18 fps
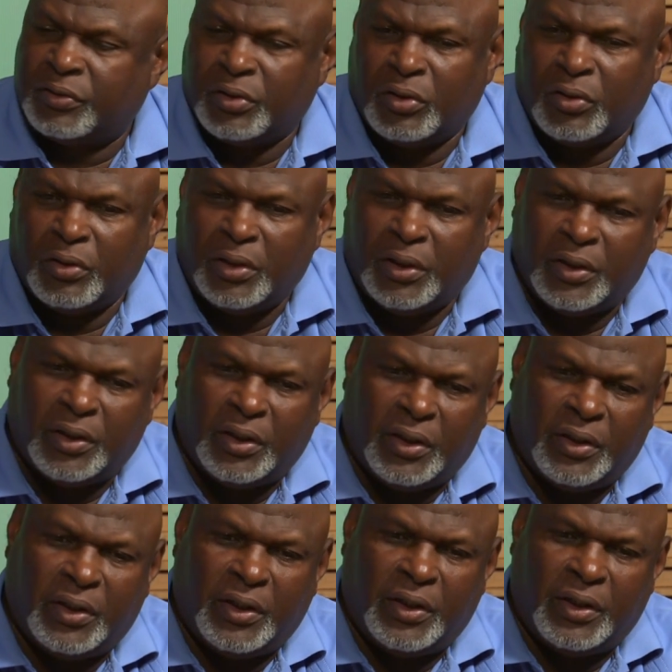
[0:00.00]
So,
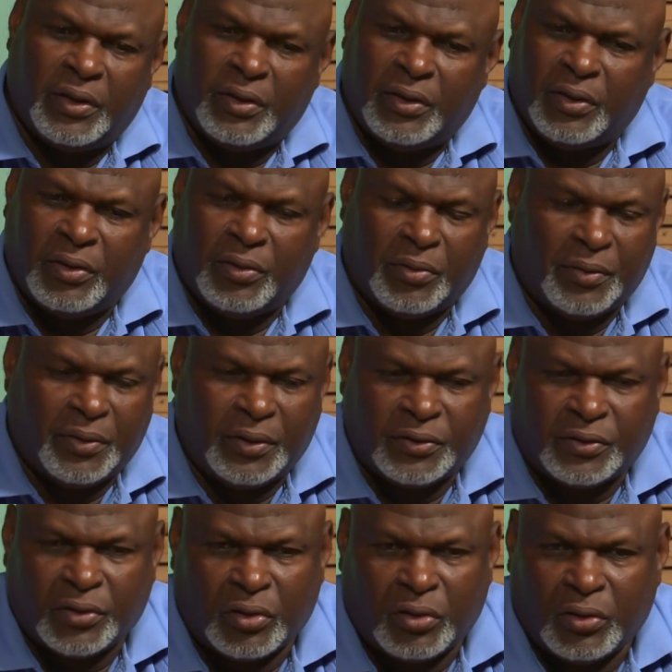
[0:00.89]
and
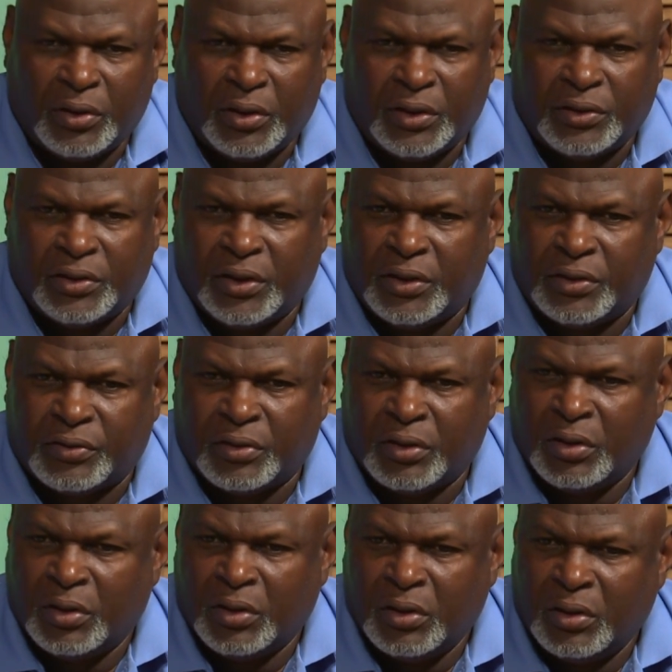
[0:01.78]
then, so it
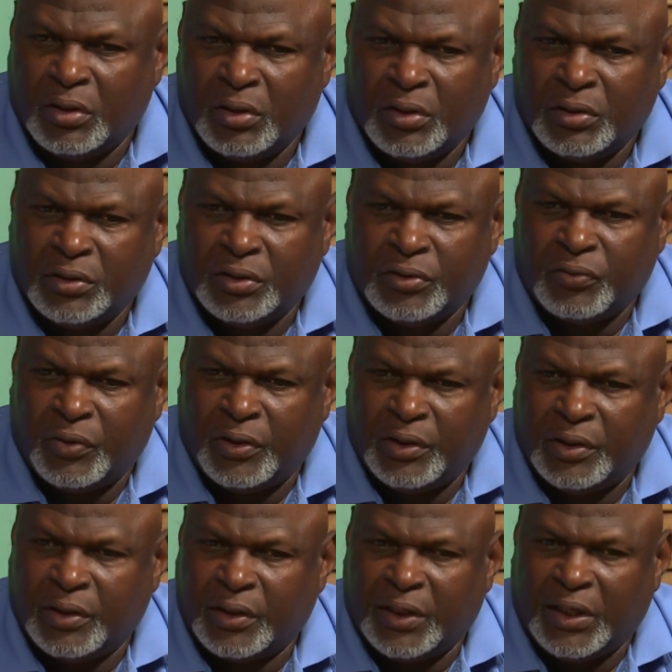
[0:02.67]
just
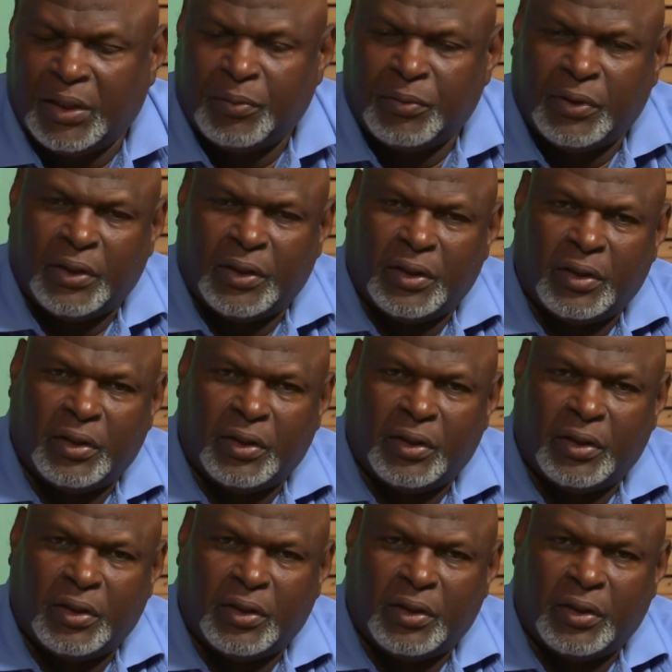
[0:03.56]
running the gamut